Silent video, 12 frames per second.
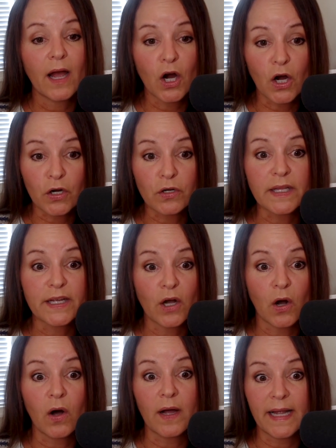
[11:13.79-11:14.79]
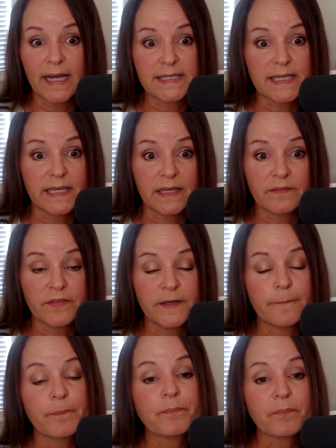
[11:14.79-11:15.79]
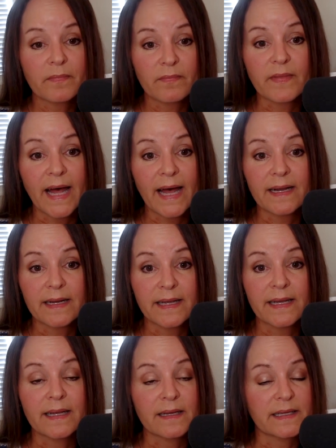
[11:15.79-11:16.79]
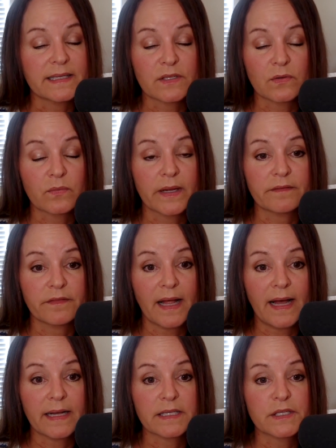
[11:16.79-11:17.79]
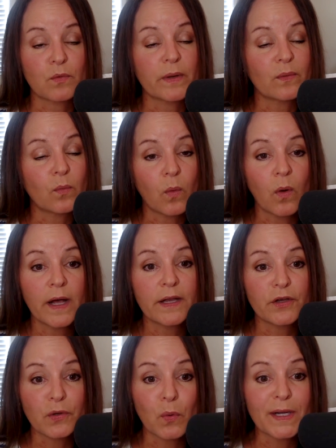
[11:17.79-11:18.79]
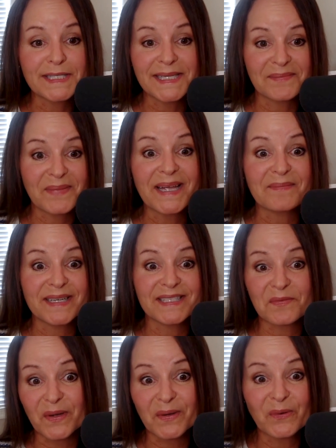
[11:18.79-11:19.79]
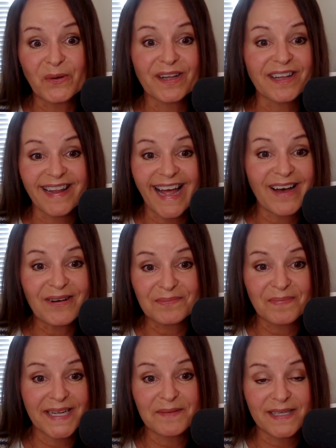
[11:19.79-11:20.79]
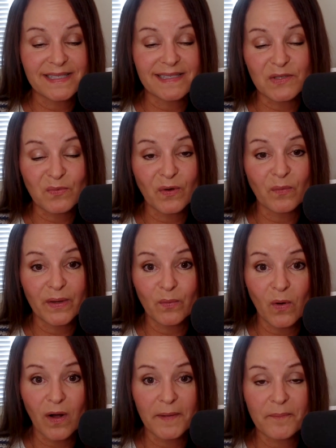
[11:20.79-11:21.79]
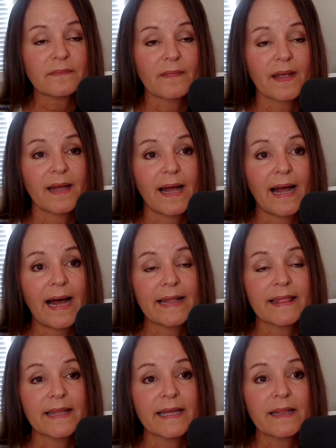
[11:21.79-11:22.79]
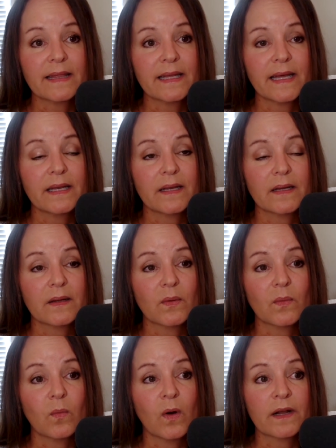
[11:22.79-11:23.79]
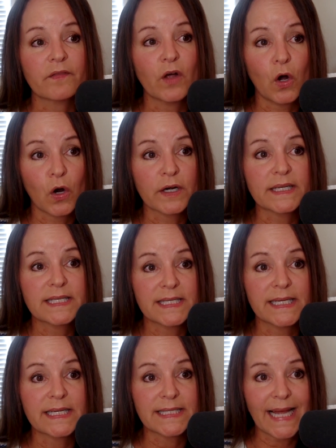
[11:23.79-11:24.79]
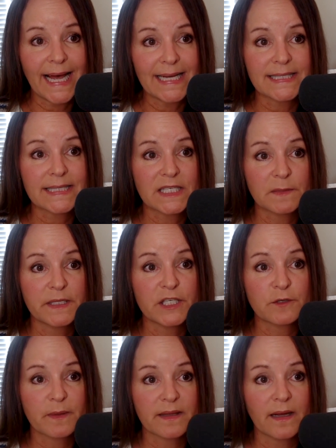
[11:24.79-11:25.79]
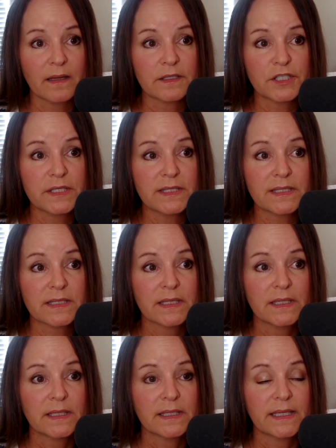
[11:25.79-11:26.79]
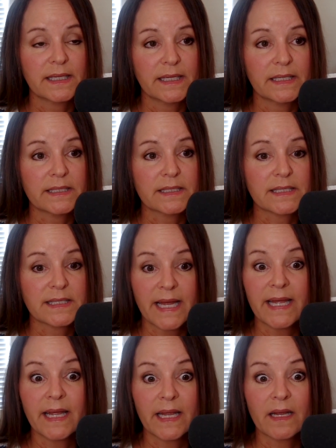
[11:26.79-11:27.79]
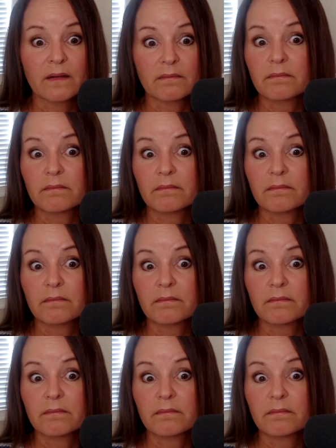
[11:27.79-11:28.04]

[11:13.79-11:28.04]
early on as an infant, that again is a red flag. So we want noisy babies. We want loud babies is what we want. I think that one of the hardest things as a speech pathologist is saying,